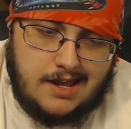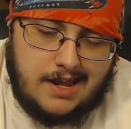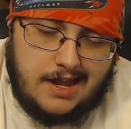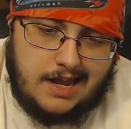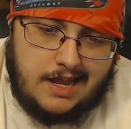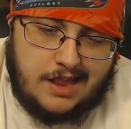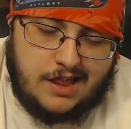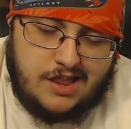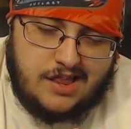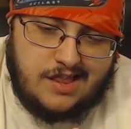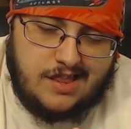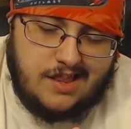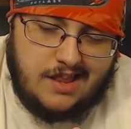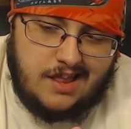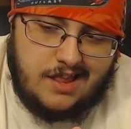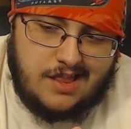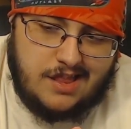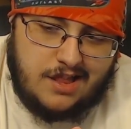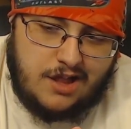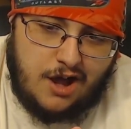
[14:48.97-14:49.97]
It's
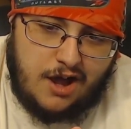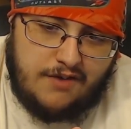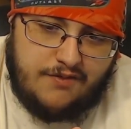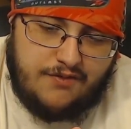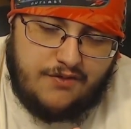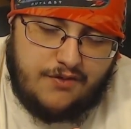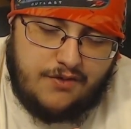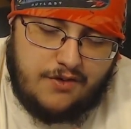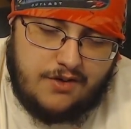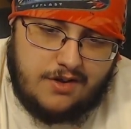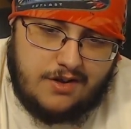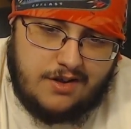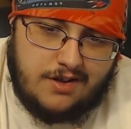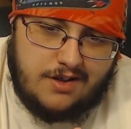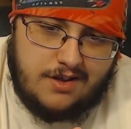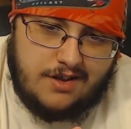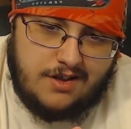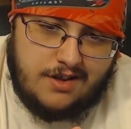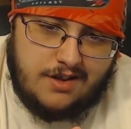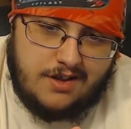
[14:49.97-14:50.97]
tough.
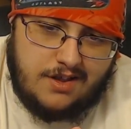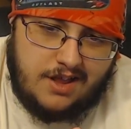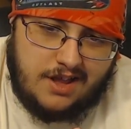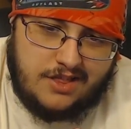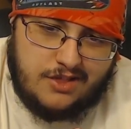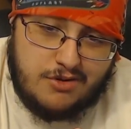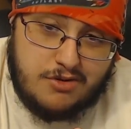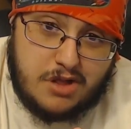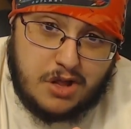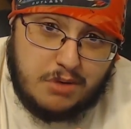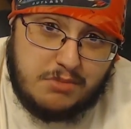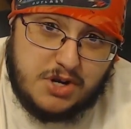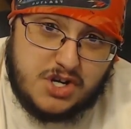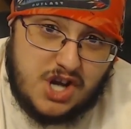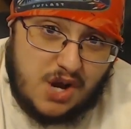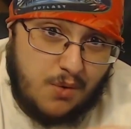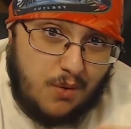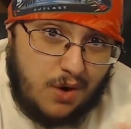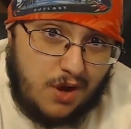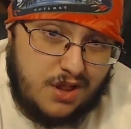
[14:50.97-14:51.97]
Like, there's so much
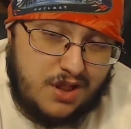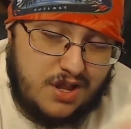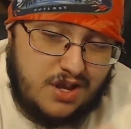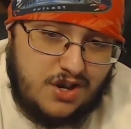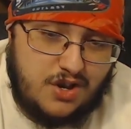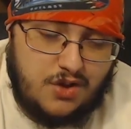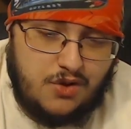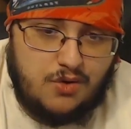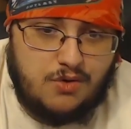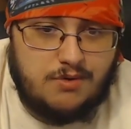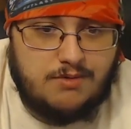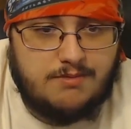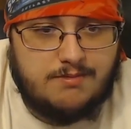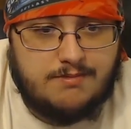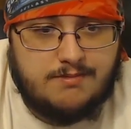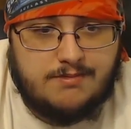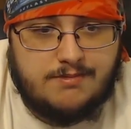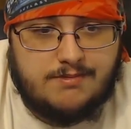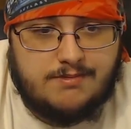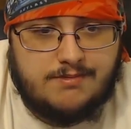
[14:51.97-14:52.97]
I want to do,
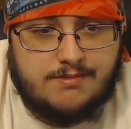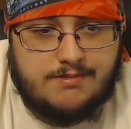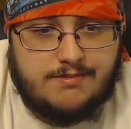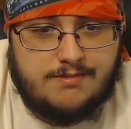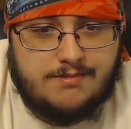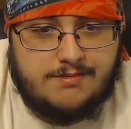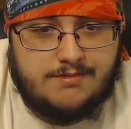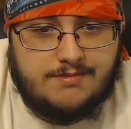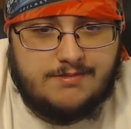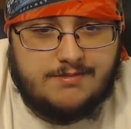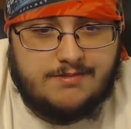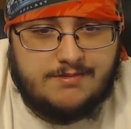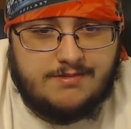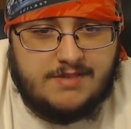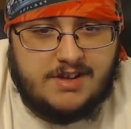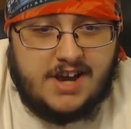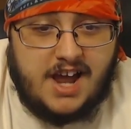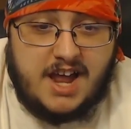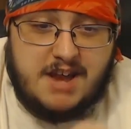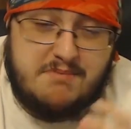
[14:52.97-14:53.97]

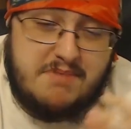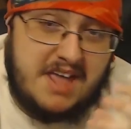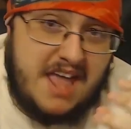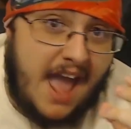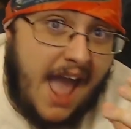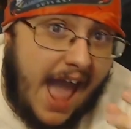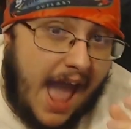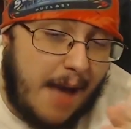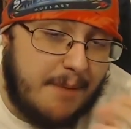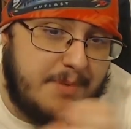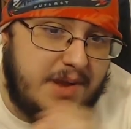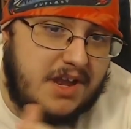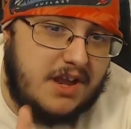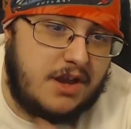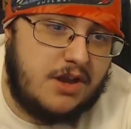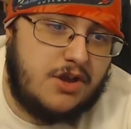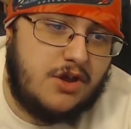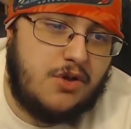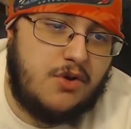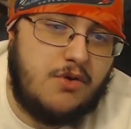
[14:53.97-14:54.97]
and I'd be happy
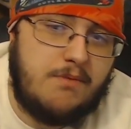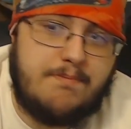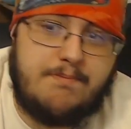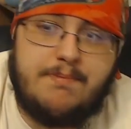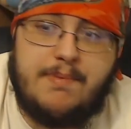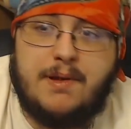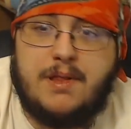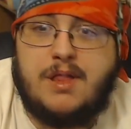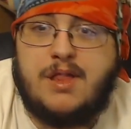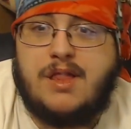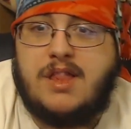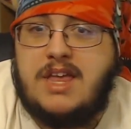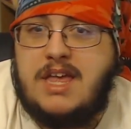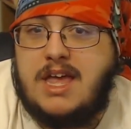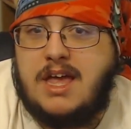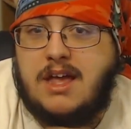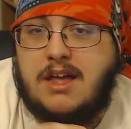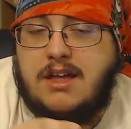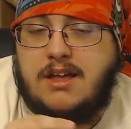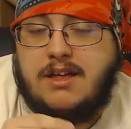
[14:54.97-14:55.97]
to do, but
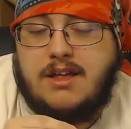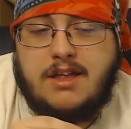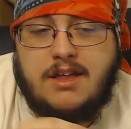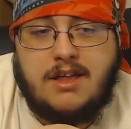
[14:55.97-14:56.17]
seeing